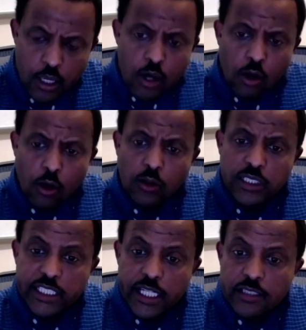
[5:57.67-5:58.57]
All
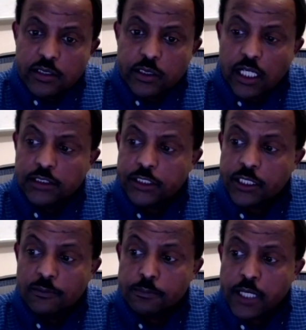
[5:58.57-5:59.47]
the other
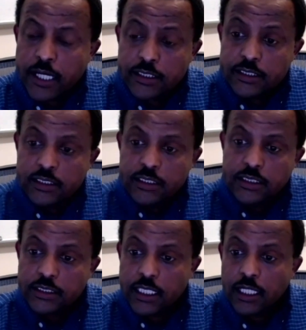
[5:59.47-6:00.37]
cultural
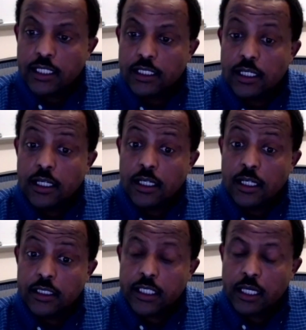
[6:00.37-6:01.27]
practices, uh, uh,
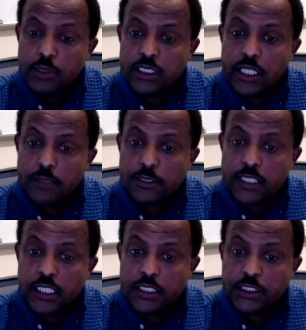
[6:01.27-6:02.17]
chemical
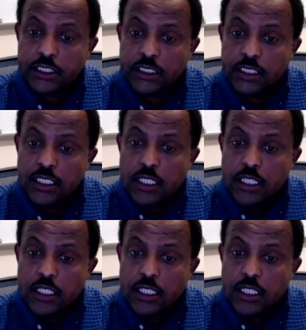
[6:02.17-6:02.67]
application